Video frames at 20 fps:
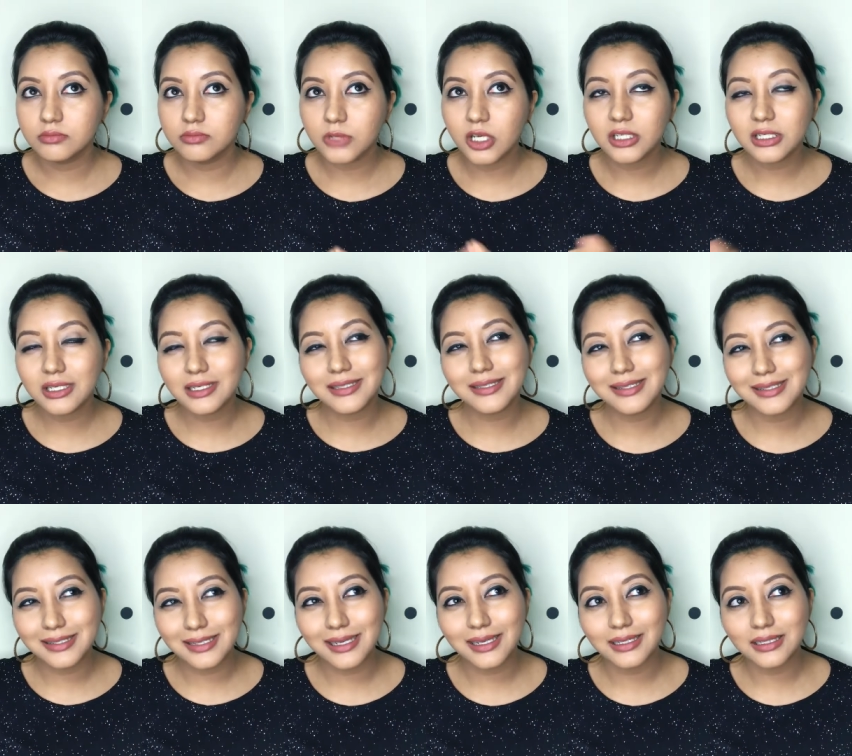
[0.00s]
not
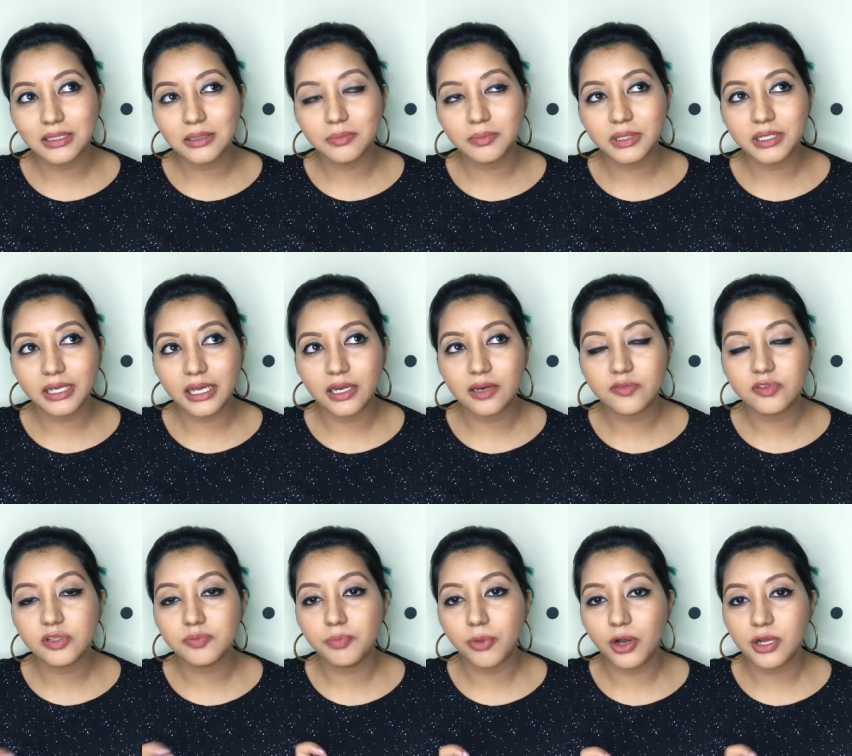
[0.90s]
conceal, but kind of
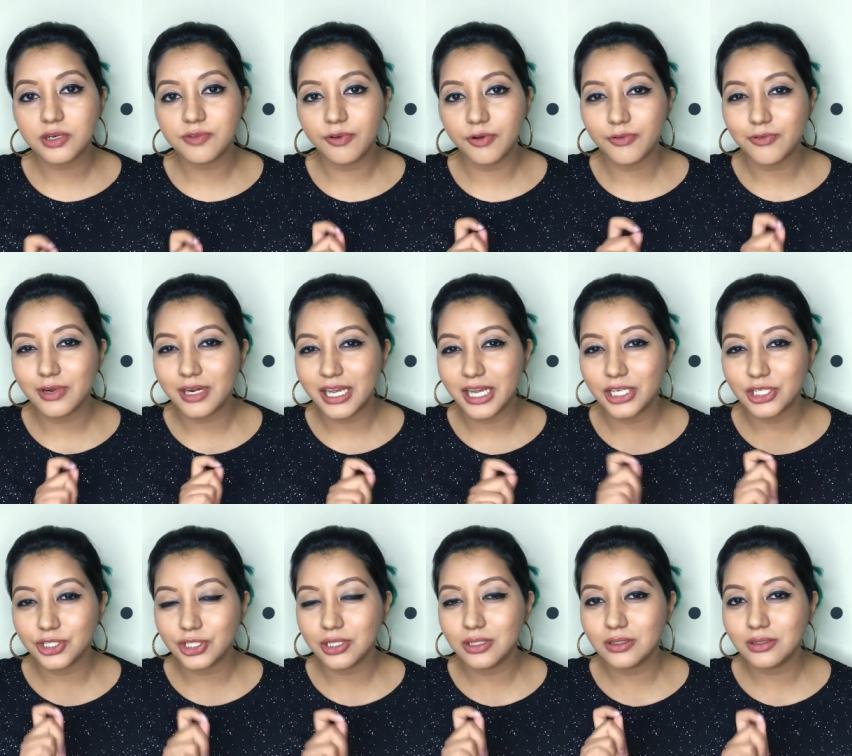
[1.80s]
spot
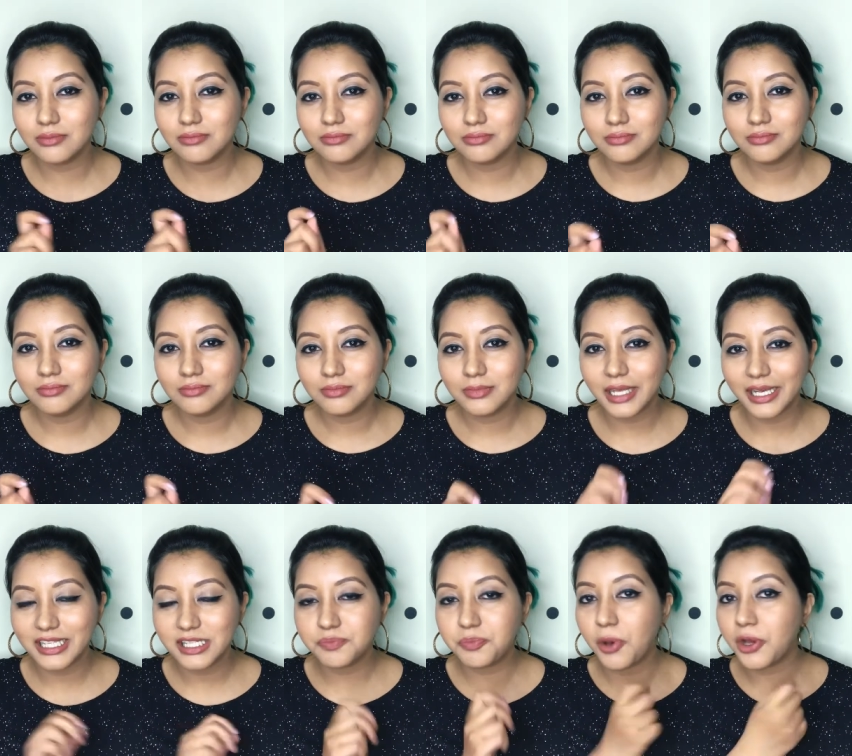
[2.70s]
foundation
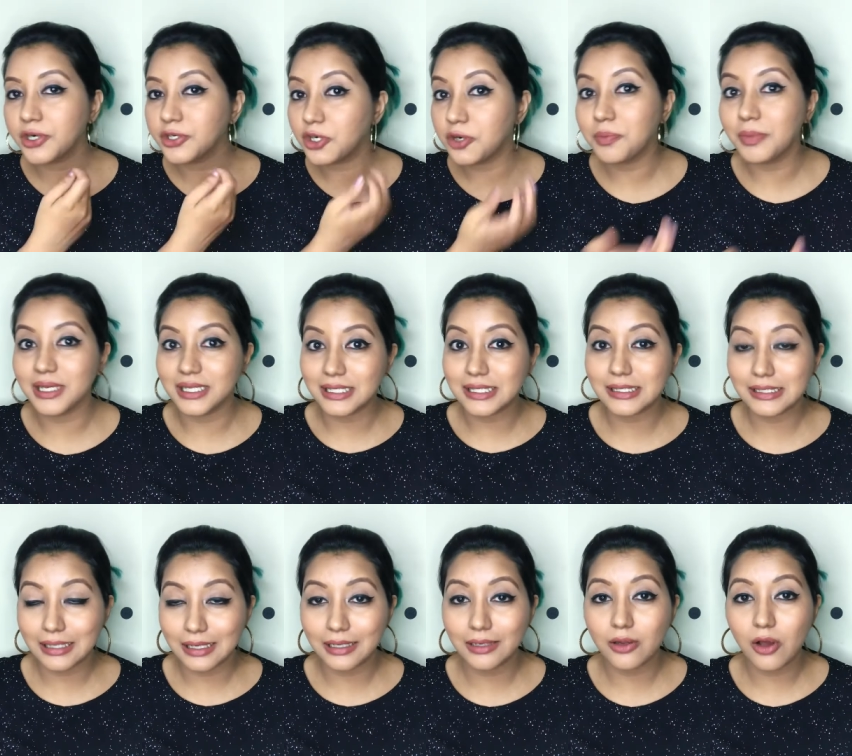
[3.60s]
like spot it on my
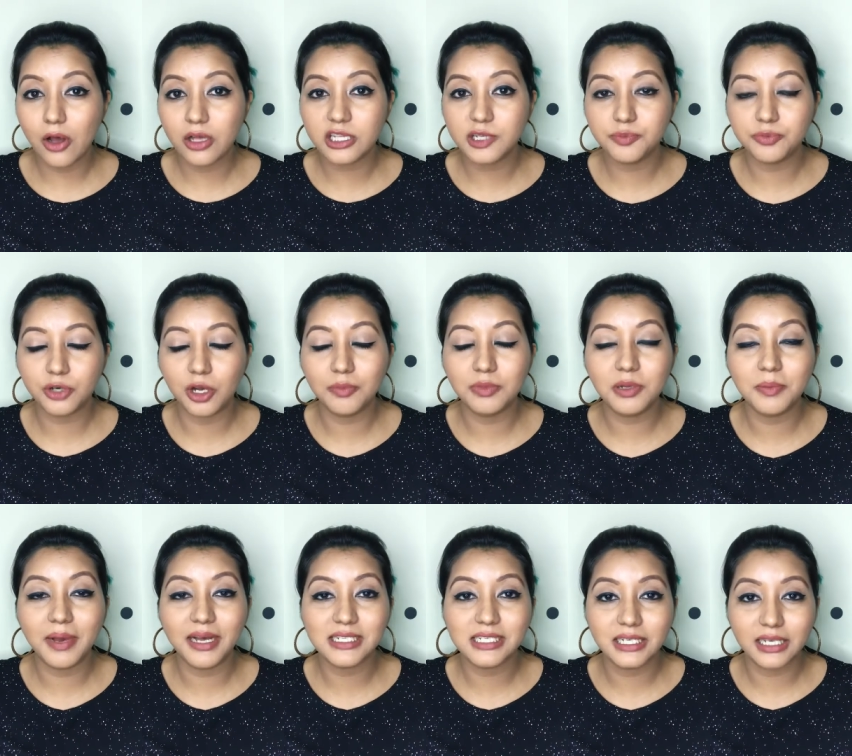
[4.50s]
skin on the
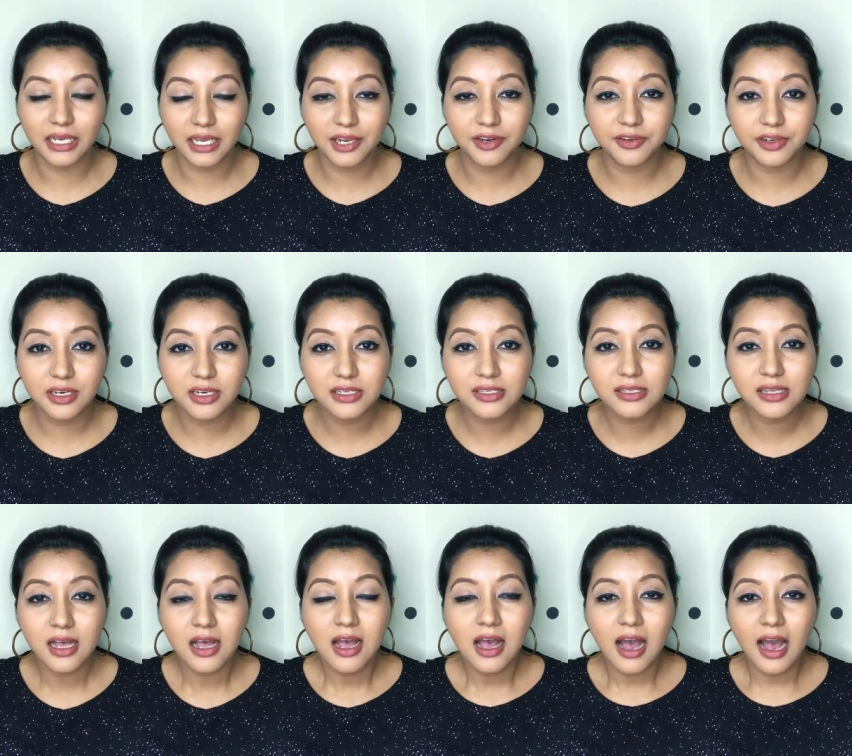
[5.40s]
problematic areas
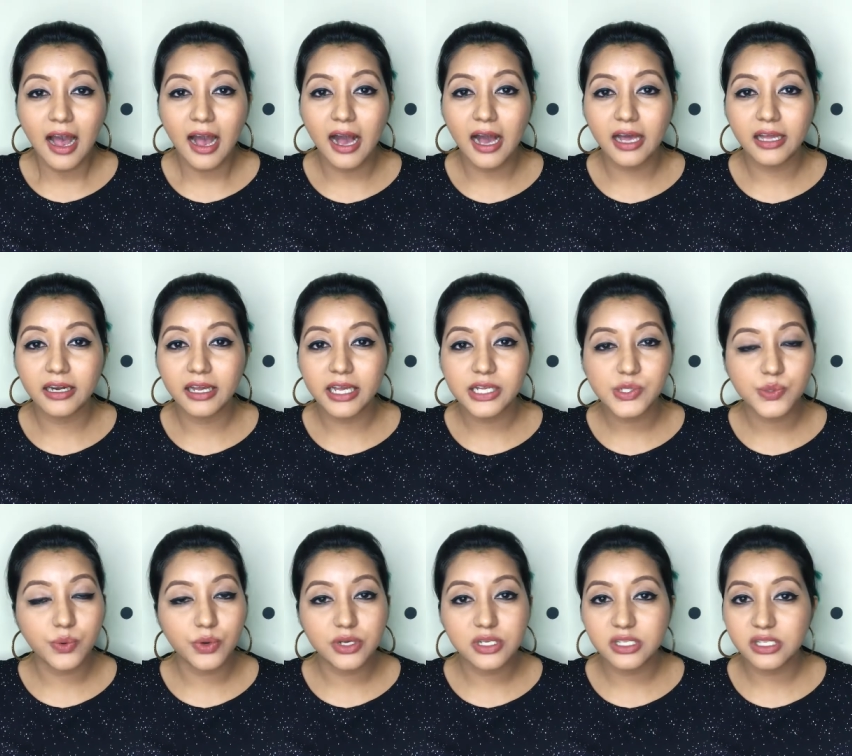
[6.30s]
and
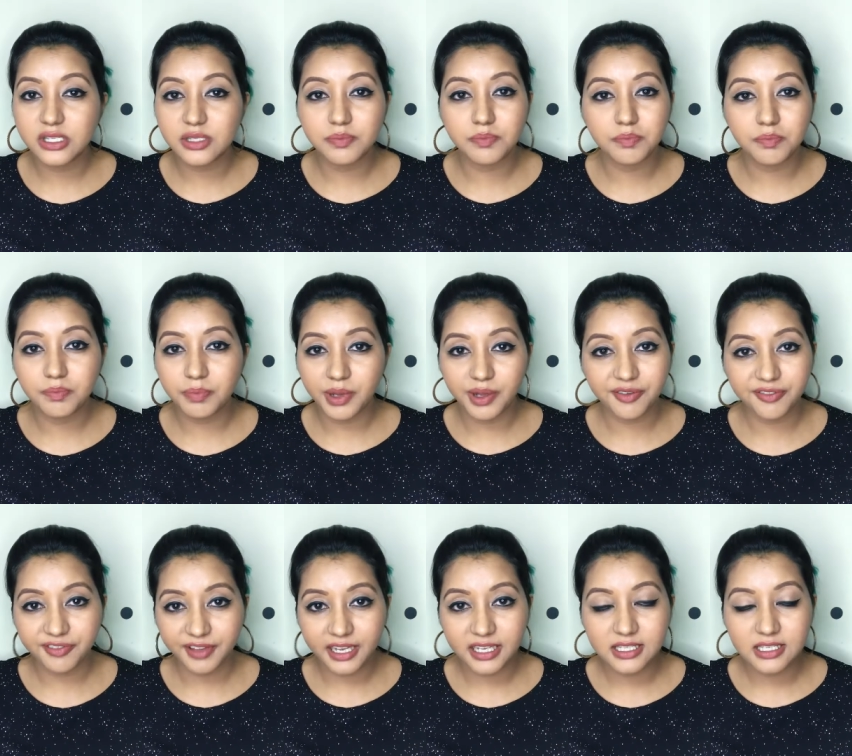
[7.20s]
it was
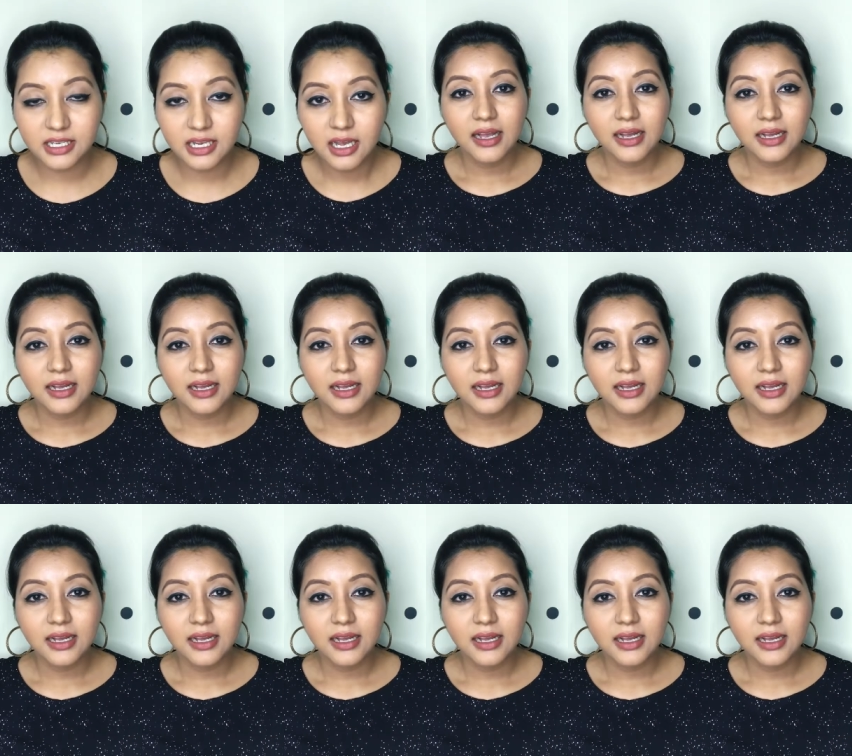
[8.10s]
perfect.